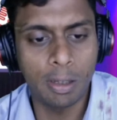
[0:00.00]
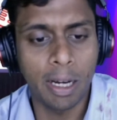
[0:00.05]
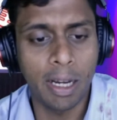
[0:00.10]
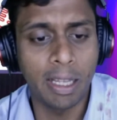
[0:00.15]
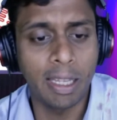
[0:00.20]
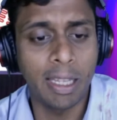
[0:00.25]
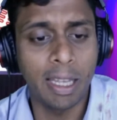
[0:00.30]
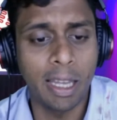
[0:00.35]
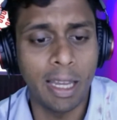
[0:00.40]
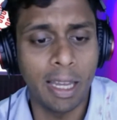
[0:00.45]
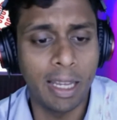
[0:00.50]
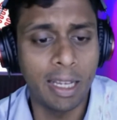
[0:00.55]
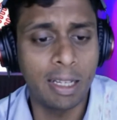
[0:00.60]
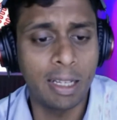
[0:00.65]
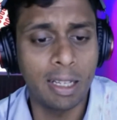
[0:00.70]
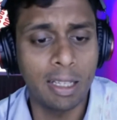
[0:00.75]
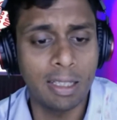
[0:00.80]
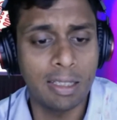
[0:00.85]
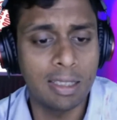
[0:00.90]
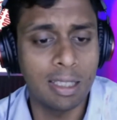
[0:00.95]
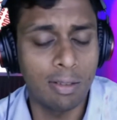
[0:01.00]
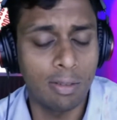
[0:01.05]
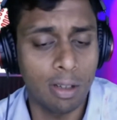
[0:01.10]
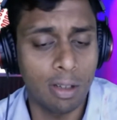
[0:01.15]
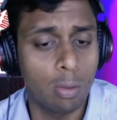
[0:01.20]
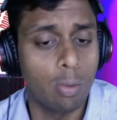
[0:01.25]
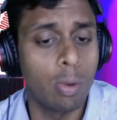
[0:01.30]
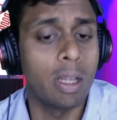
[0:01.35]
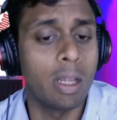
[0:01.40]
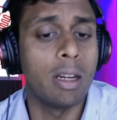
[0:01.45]
by
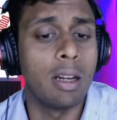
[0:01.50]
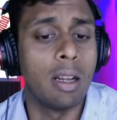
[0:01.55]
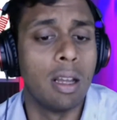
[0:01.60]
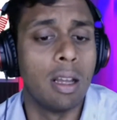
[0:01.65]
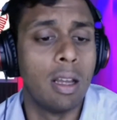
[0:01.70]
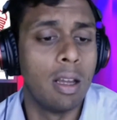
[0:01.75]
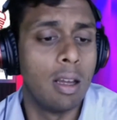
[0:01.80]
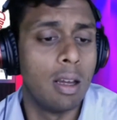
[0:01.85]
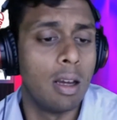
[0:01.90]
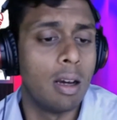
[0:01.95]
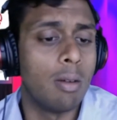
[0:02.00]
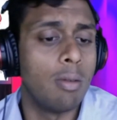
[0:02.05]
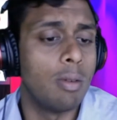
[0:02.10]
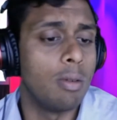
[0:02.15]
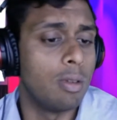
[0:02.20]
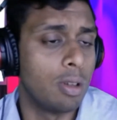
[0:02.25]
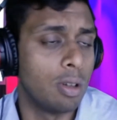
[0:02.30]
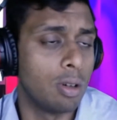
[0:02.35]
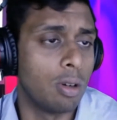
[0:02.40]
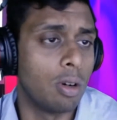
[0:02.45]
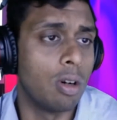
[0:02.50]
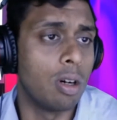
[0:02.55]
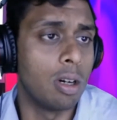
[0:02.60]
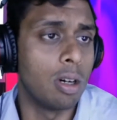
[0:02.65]
87 quid, a